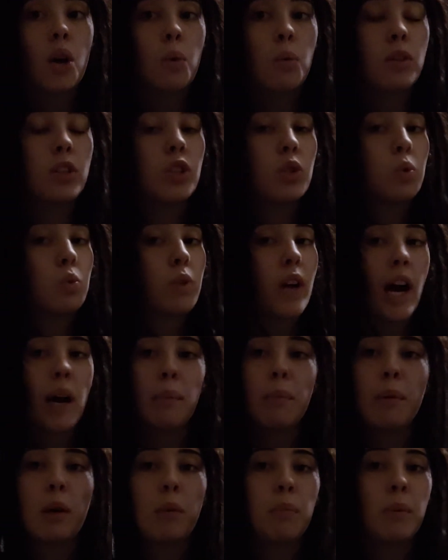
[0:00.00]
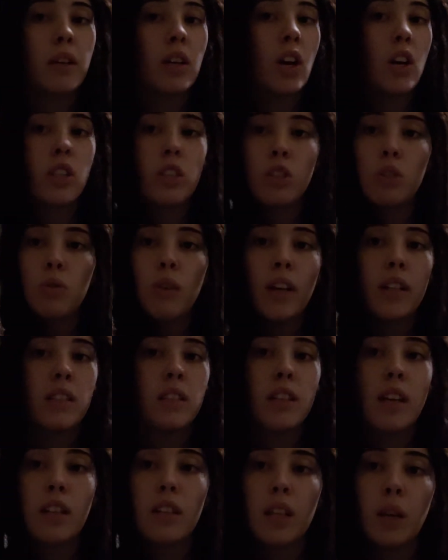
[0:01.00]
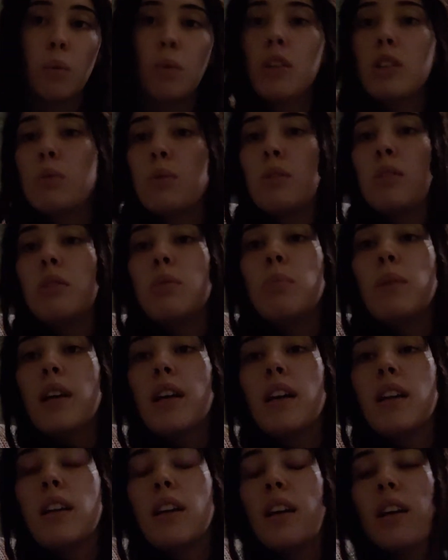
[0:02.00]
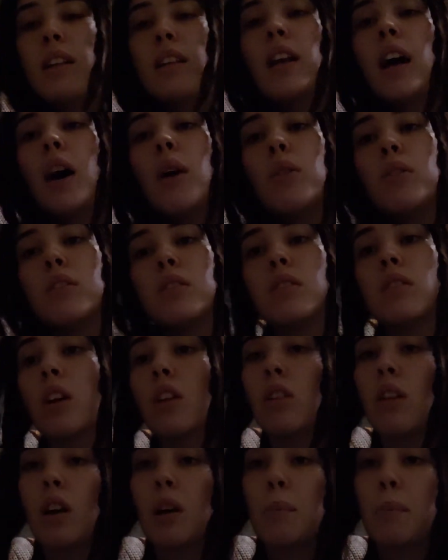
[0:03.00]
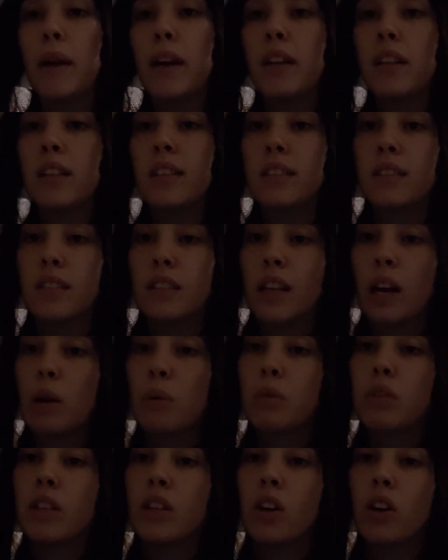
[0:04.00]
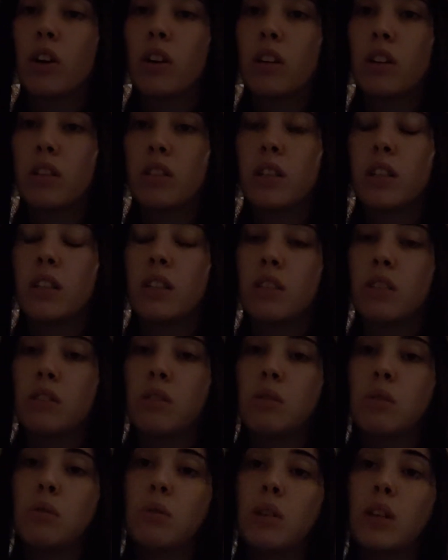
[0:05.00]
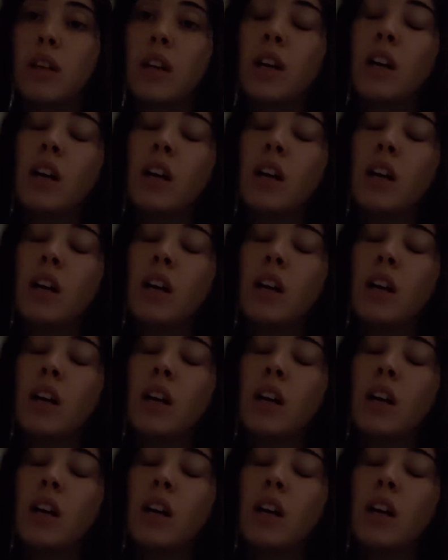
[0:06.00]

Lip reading: would just wrap up in other dreads that they weren't supposed to be in, and that was a lot of maintenance, and that really hurt to